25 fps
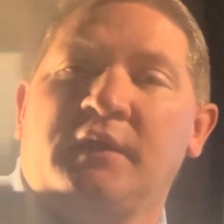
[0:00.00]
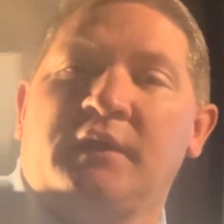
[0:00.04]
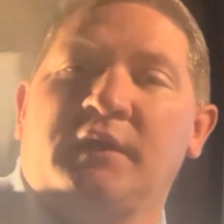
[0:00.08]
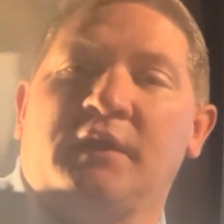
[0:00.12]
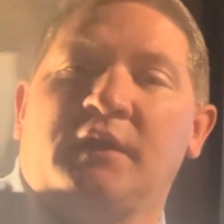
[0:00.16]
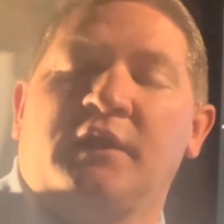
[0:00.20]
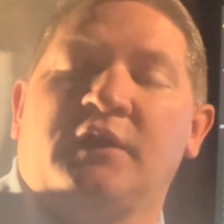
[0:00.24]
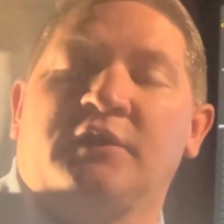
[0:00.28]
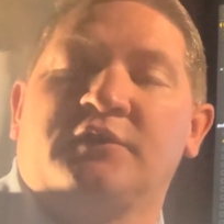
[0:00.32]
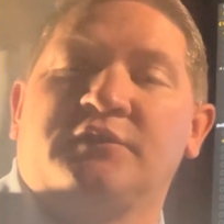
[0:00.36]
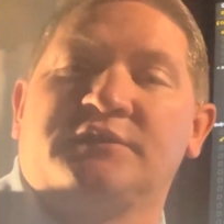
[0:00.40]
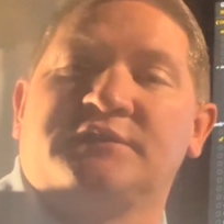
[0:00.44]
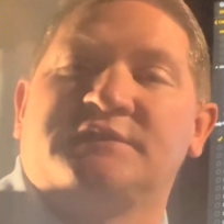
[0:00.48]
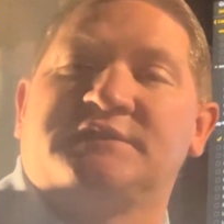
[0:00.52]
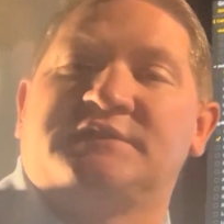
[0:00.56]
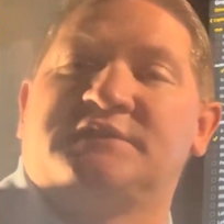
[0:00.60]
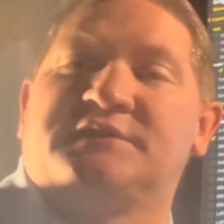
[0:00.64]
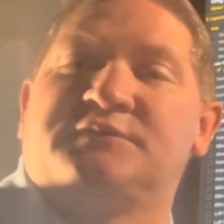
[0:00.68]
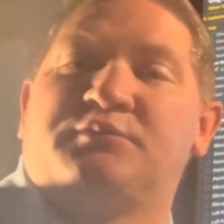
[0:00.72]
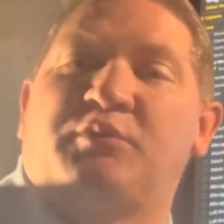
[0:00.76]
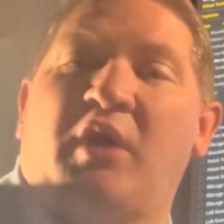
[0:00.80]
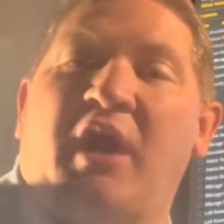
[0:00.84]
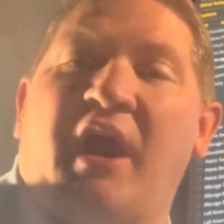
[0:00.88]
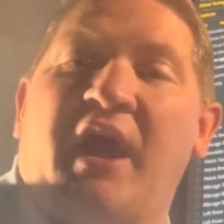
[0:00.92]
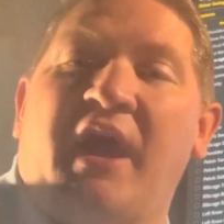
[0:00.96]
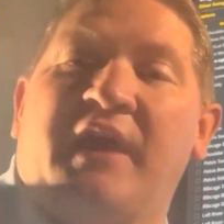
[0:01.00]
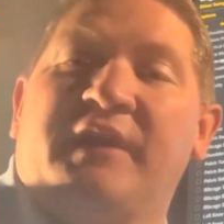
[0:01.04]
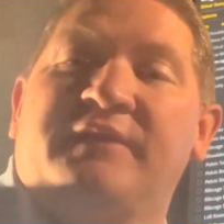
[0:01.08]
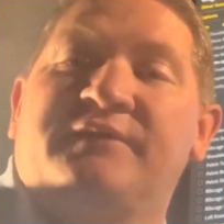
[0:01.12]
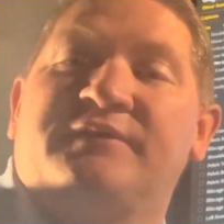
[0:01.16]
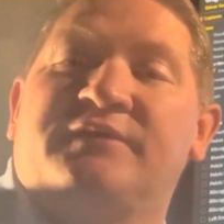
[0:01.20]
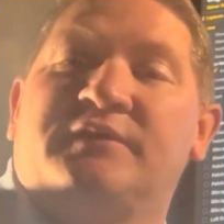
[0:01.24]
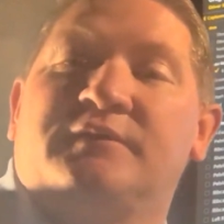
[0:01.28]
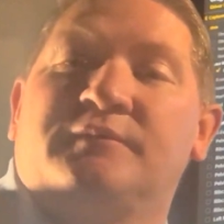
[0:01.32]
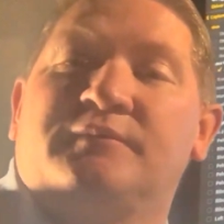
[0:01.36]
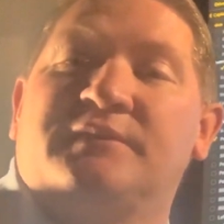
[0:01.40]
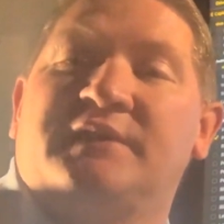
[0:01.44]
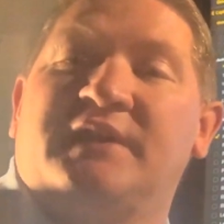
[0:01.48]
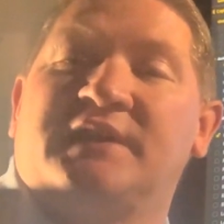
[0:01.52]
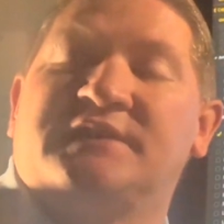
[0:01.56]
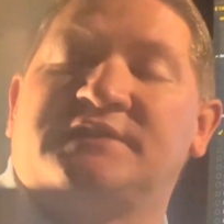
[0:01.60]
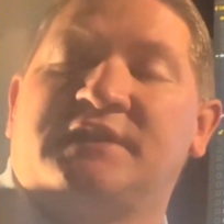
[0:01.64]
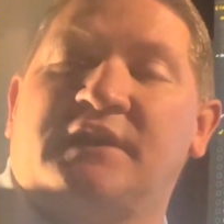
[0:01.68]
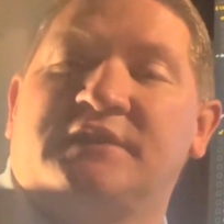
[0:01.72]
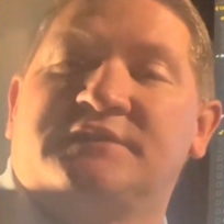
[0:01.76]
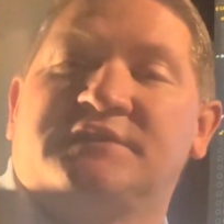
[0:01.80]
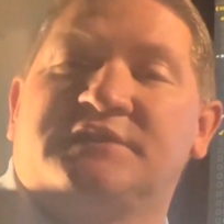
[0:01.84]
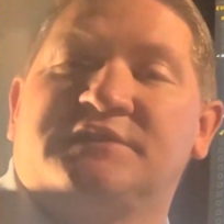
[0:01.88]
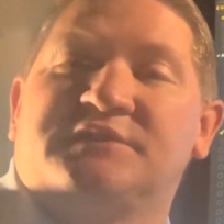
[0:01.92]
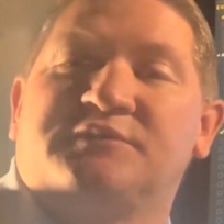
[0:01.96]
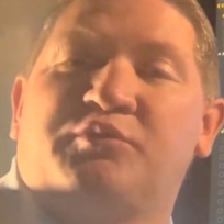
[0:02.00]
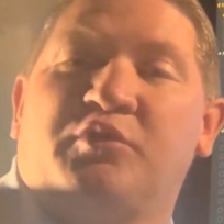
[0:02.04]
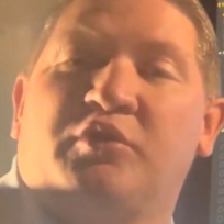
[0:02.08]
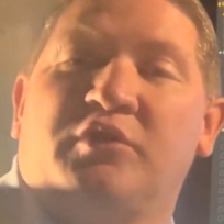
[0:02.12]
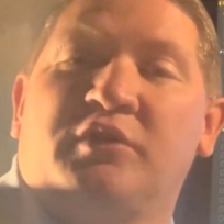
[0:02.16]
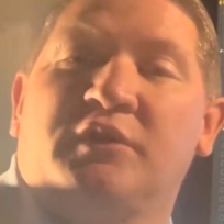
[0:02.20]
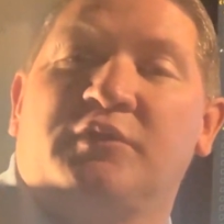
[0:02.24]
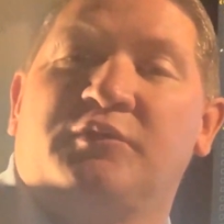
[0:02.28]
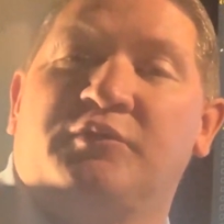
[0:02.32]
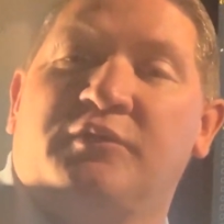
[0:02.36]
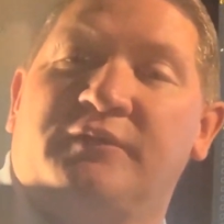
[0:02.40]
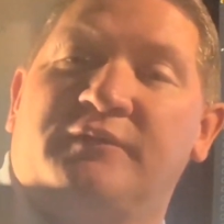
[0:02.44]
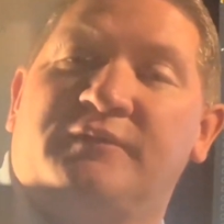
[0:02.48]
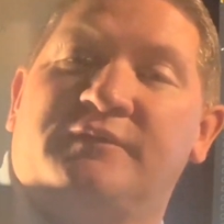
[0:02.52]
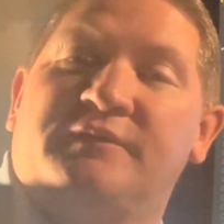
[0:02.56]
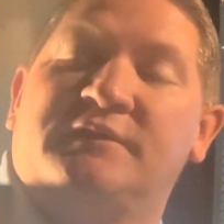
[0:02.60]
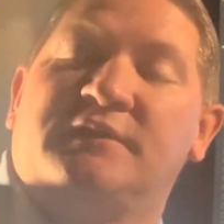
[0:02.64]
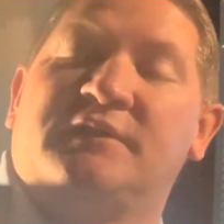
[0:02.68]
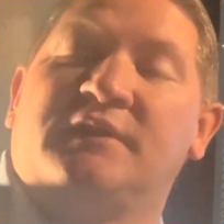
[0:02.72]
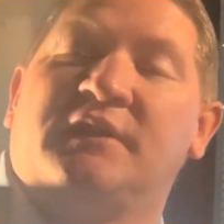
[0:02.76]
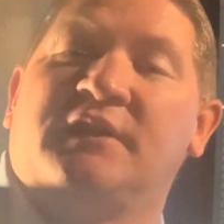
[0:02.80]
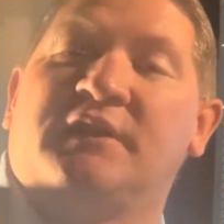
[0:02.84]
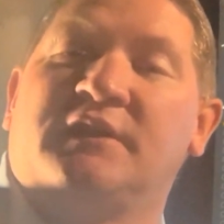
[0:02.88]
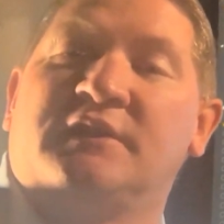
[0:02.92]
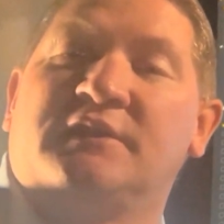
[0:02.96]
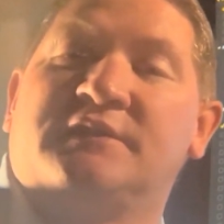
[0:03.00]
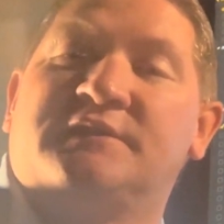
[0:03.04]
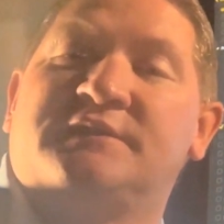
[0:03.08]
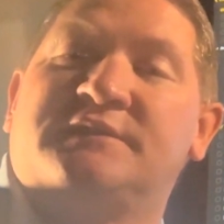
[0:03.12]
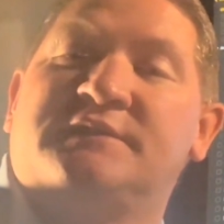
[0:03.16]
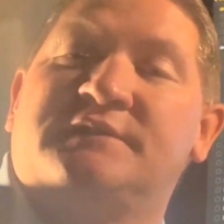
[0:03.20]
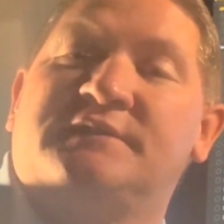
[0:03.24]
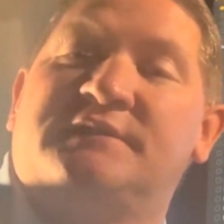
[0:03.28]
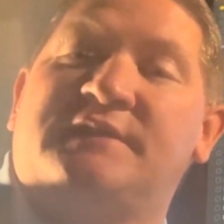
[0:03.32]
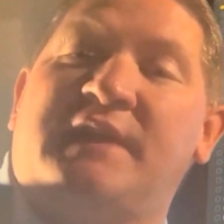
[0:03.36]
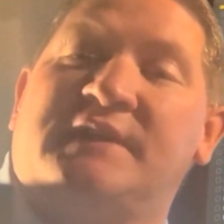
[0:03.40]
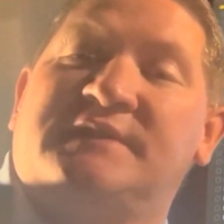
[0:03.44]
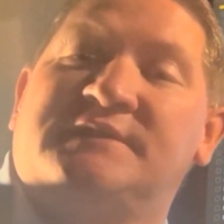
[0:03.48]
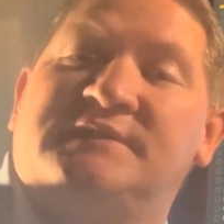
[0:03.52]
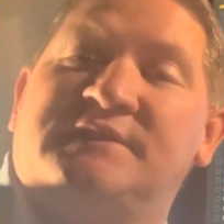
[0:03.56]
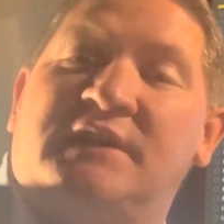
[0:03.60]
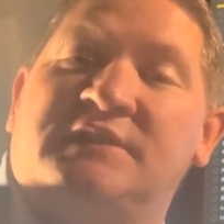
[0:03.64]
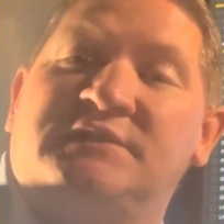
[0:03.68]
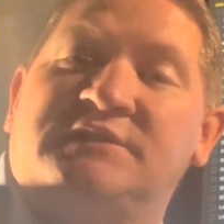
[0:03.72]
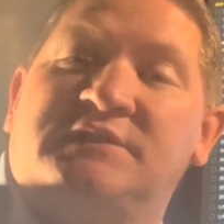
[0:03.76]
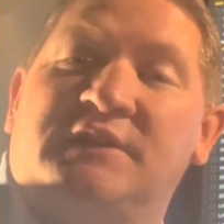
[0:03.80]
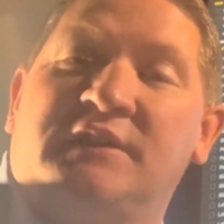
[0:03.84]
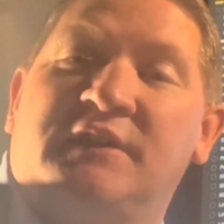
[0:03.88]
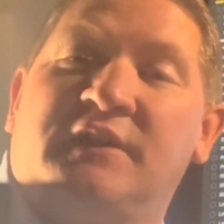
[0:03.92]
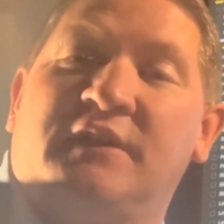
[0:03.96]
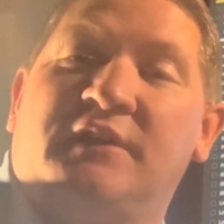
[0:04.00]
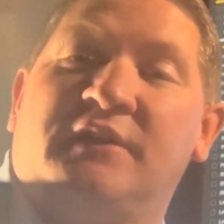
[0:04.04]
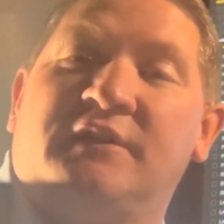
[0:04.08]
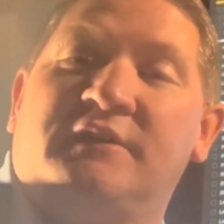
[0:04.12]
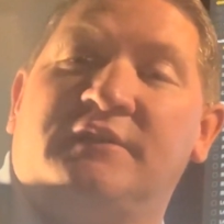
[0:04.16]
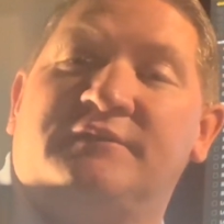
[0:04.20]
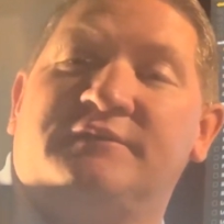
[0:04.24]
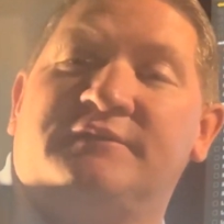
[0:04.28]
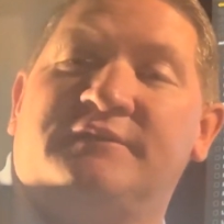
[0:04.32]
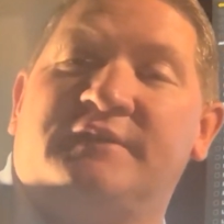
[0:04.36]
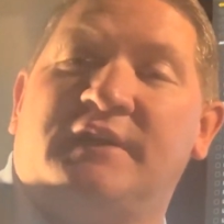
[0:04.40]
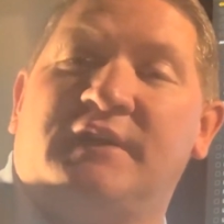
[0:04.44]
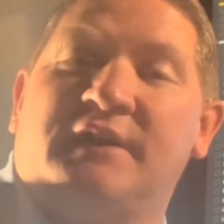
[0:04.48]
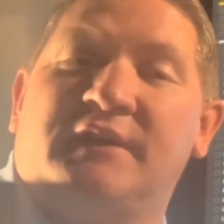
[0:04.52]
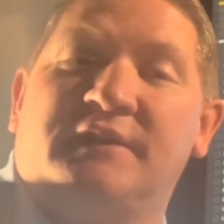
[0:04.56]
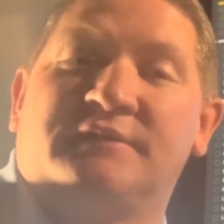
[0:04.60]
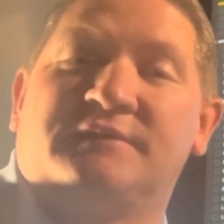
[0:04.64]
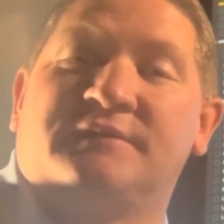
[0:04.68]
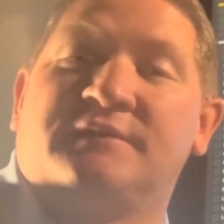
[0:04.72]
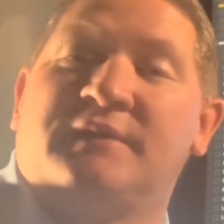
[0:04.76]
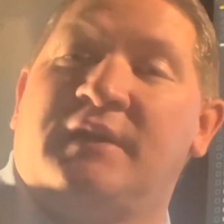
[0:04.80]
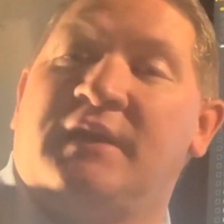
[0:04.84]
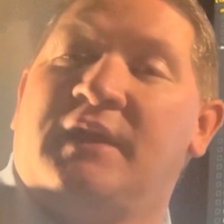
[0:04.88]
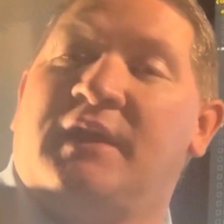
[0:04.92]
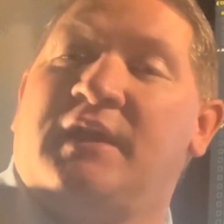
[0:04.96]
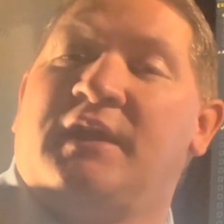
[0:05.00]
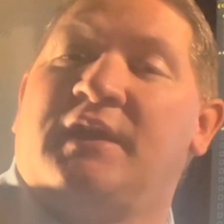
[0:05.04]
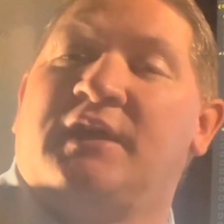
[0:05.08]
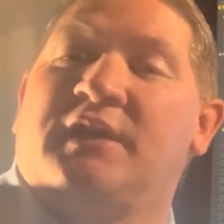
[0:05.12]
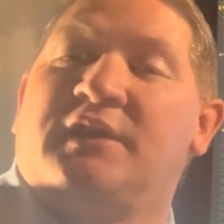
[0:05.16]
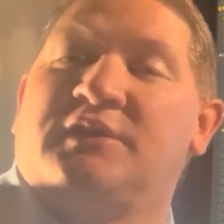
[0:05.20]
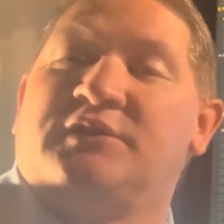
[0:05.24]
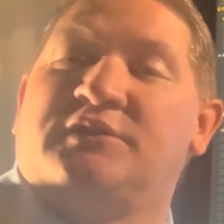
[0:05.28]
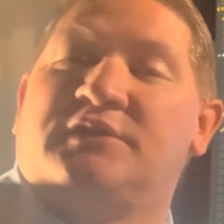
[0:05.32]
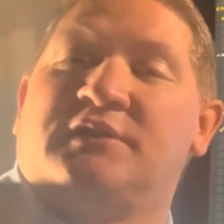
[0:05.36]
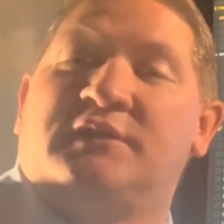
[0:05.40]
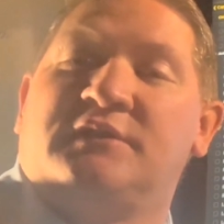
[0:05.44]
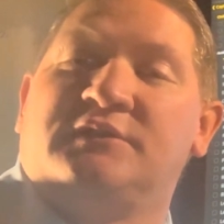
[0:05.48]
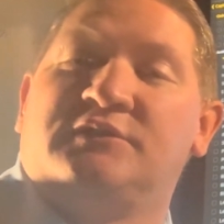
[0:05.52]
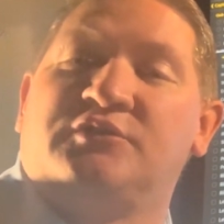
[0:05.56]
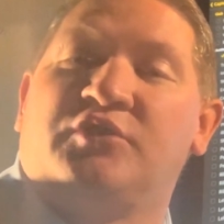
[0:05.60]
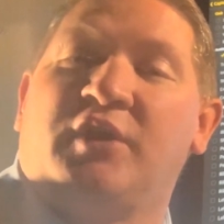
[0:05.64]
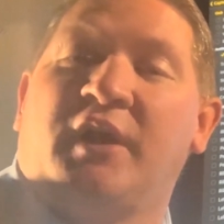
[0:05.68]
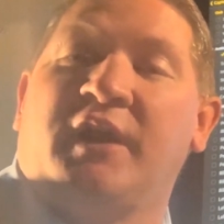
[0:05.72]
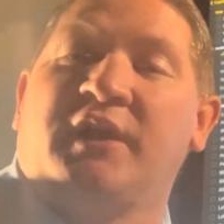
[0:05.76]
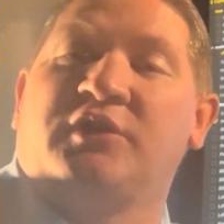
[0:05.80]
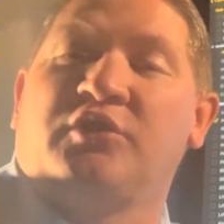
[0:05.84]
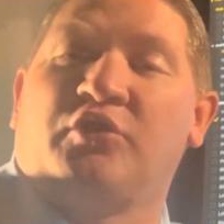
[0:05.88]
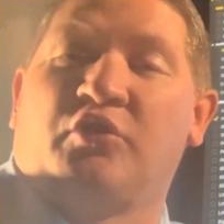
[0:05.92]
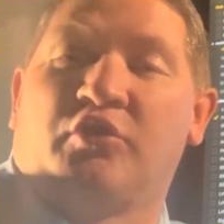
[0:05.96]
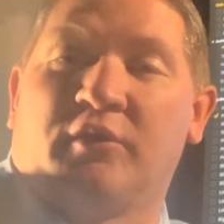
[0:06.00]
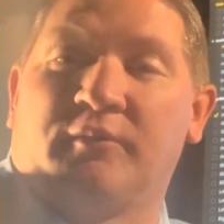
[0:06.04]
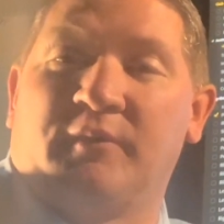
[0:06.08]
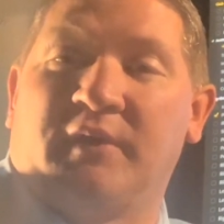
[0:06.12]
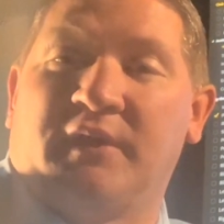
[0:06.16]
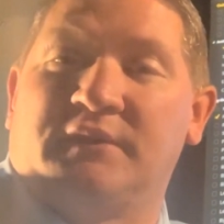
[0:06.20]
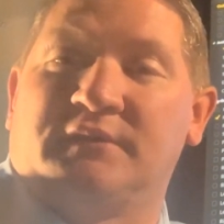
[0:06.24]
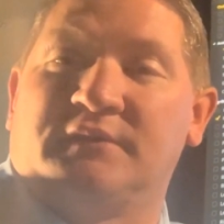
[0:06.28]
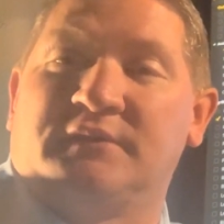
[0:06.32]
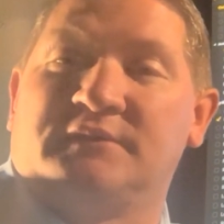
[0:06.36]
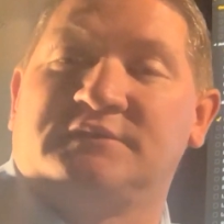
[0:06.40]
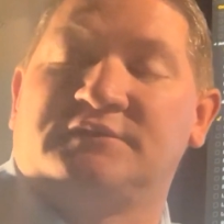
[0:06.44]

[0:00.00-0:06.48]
Hello, this is Brad from Dick's House of Sport and a little dissection of Greg Norman.